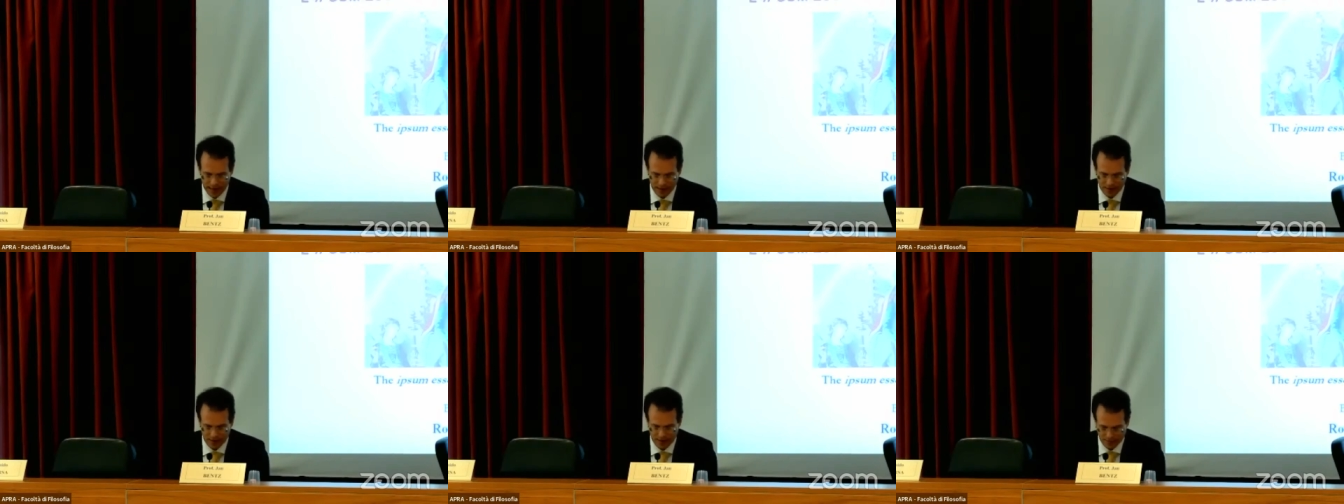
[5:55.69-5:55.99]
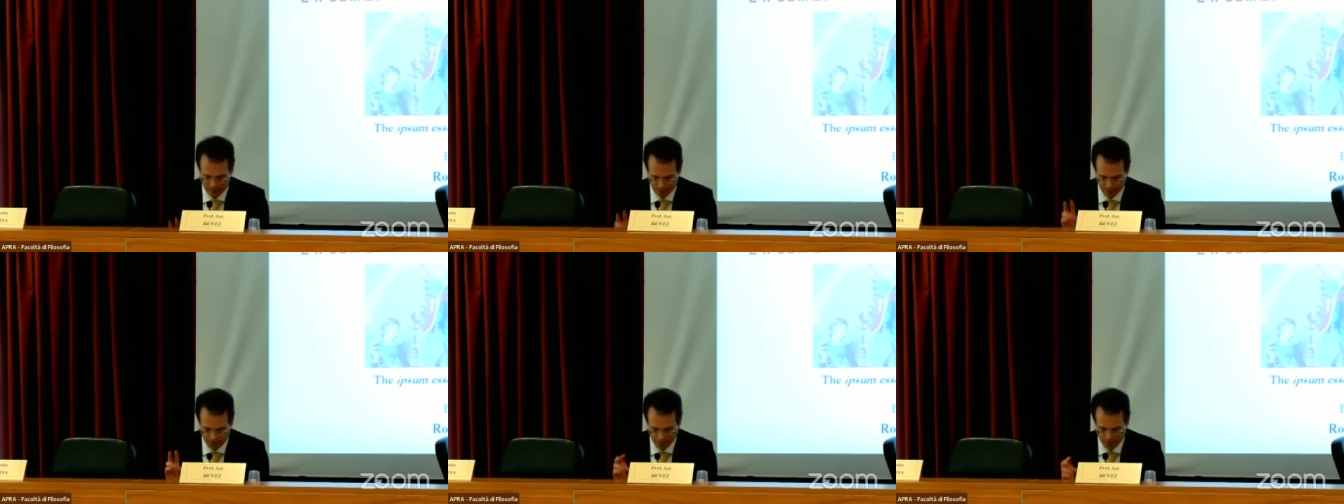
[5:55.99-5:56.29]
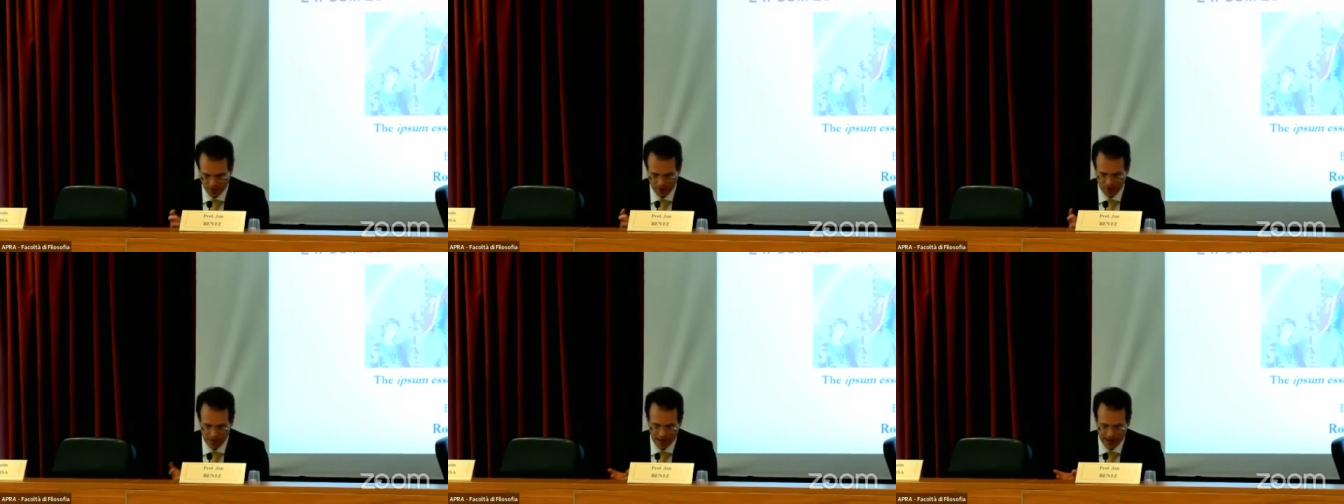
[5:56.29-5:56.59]
as
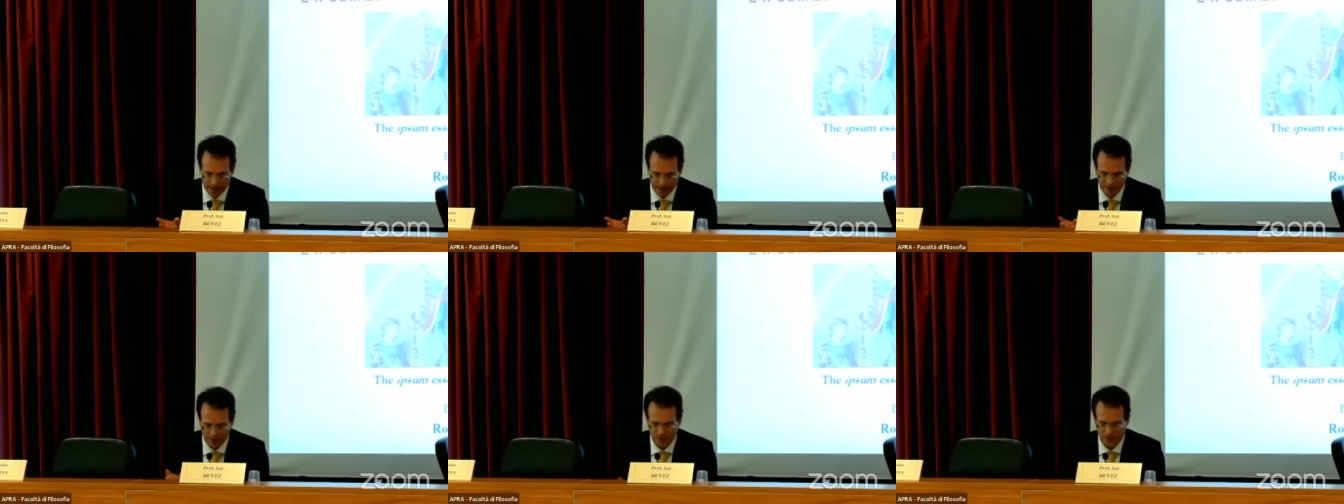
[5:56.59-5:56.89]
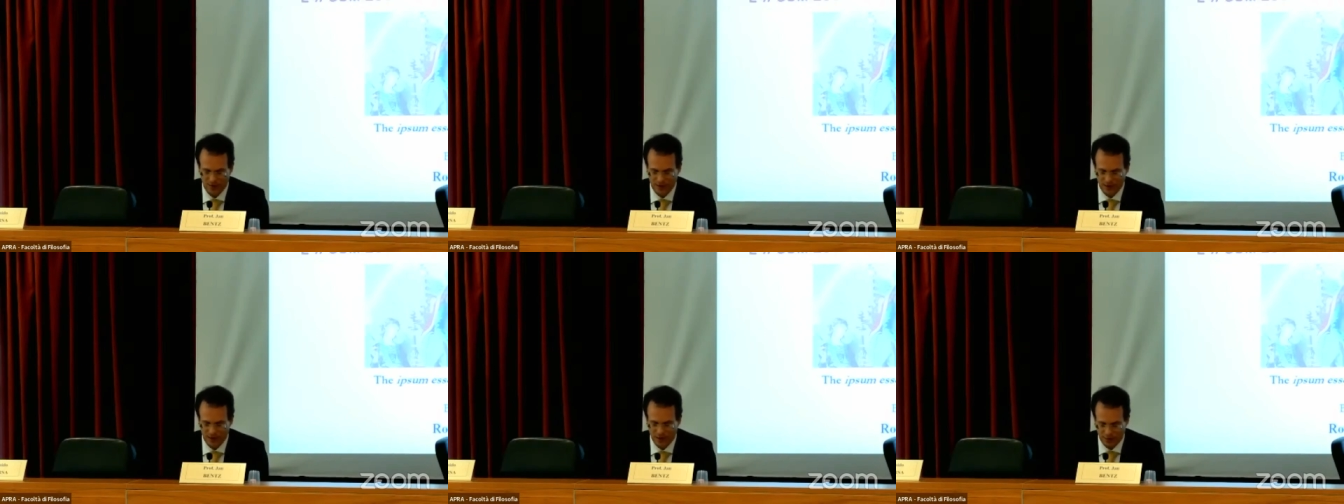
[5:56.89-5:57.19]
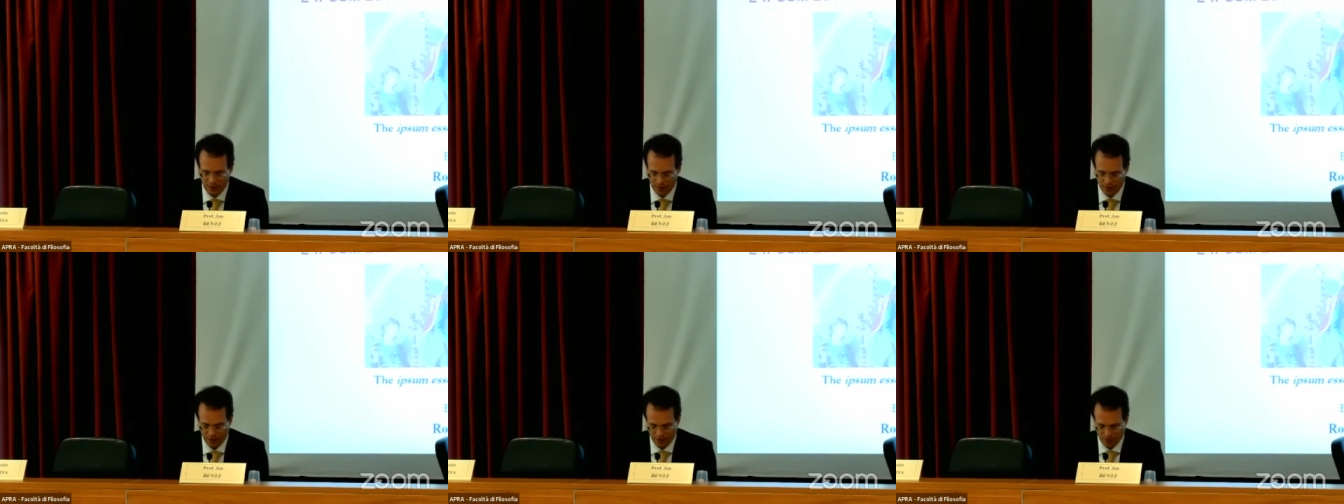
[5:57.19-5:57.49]
first science
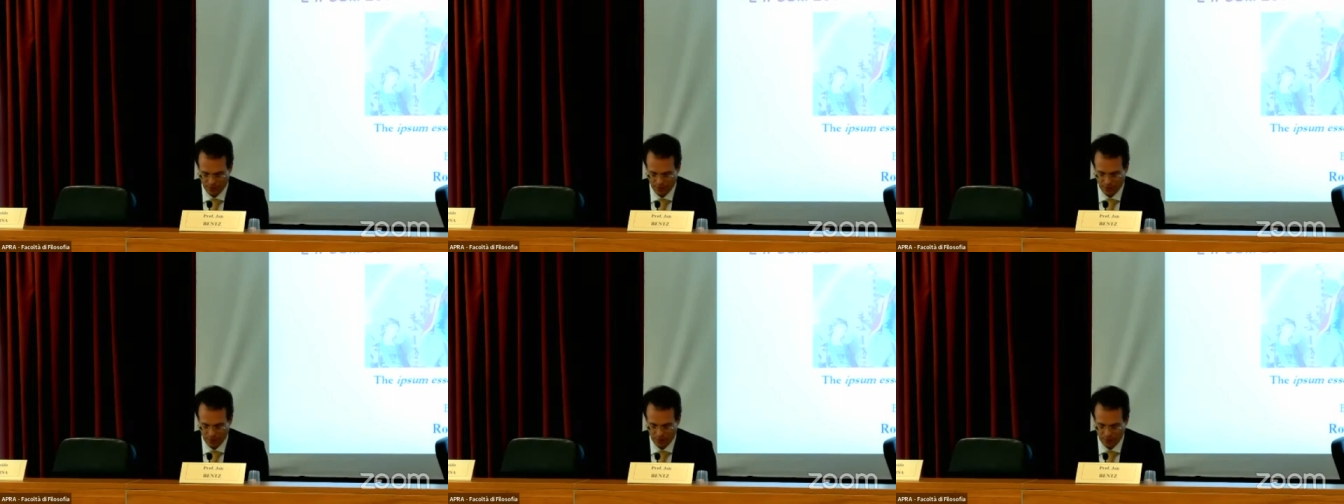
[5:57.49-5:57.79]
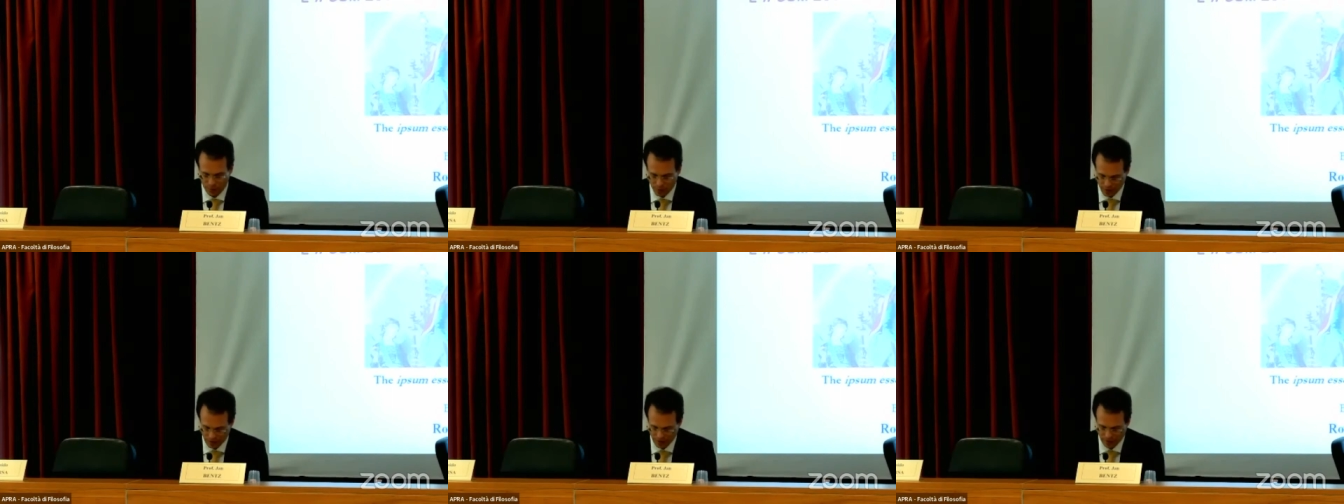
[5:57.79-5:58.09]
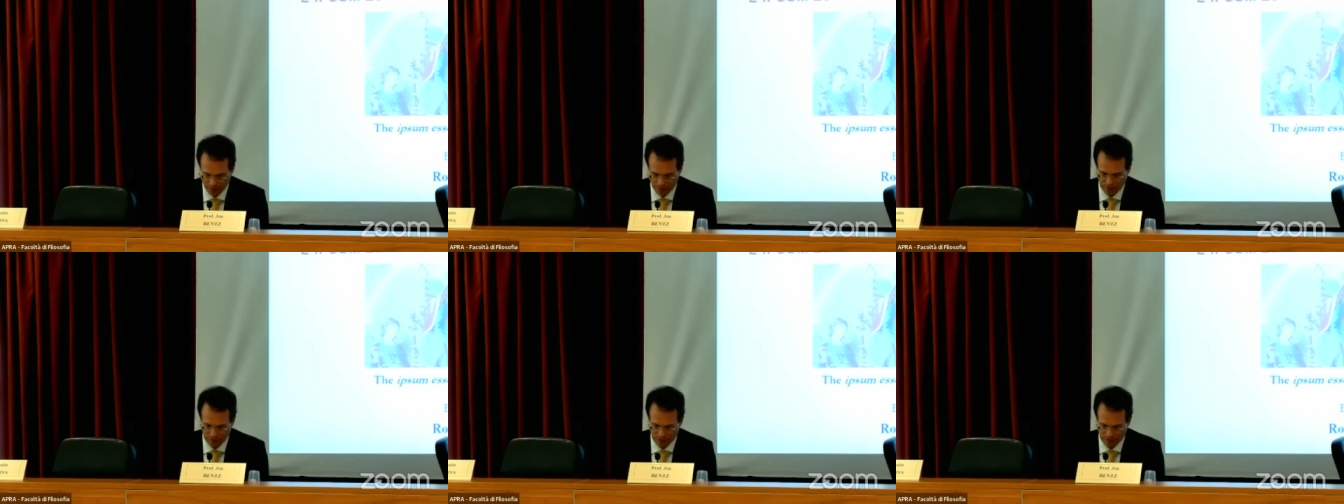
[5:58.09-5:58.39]
dealing with first
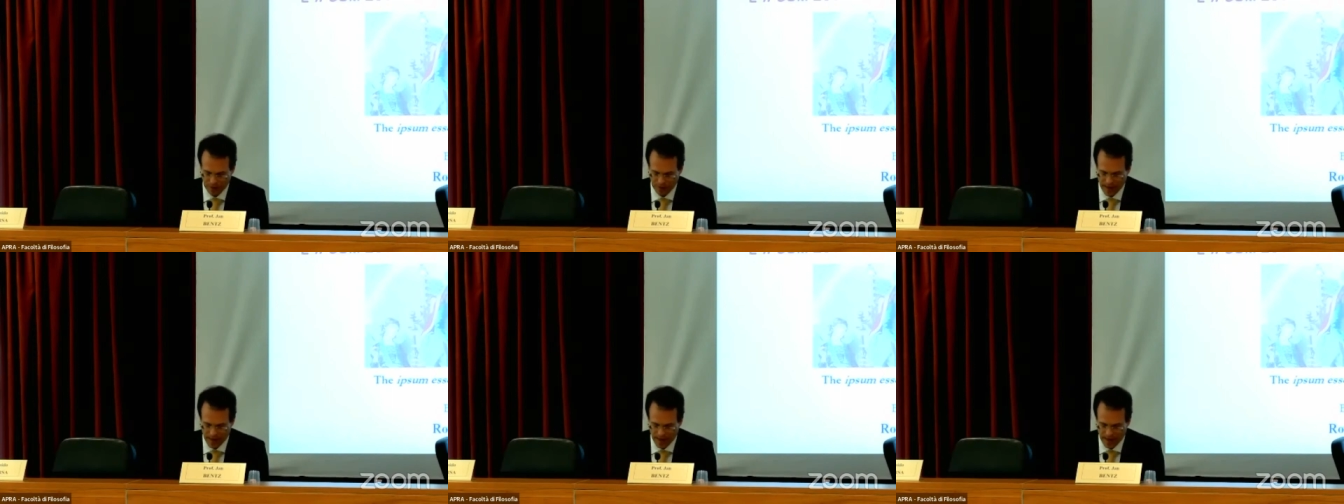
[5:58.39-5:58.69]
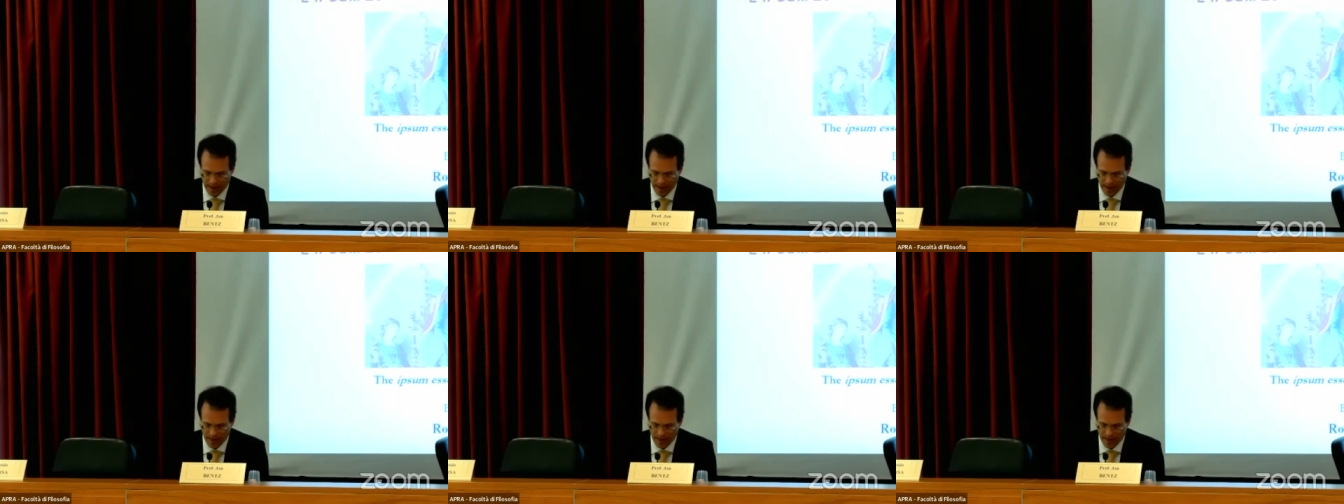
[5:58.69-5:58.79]
principles,